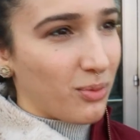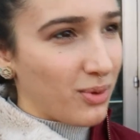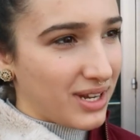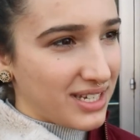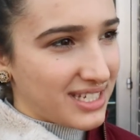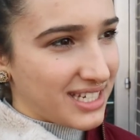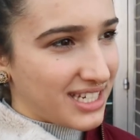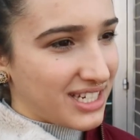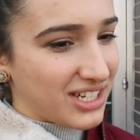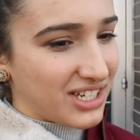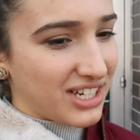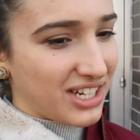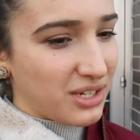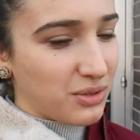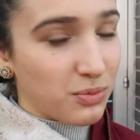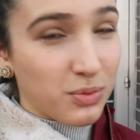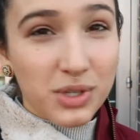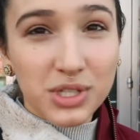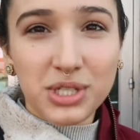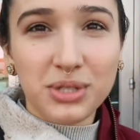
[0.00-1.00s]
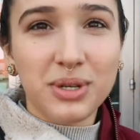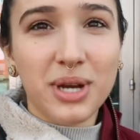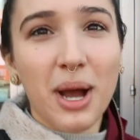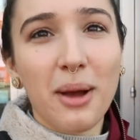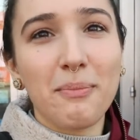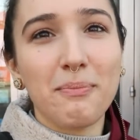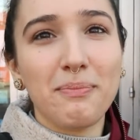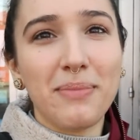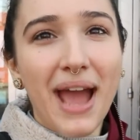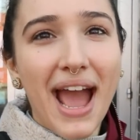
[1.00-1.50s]
Was it good? Would you
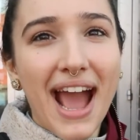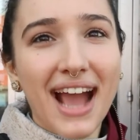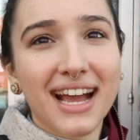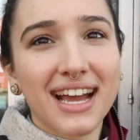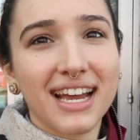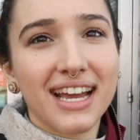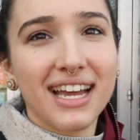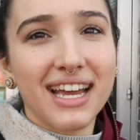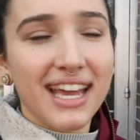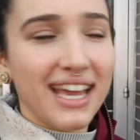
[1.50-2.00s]
come back?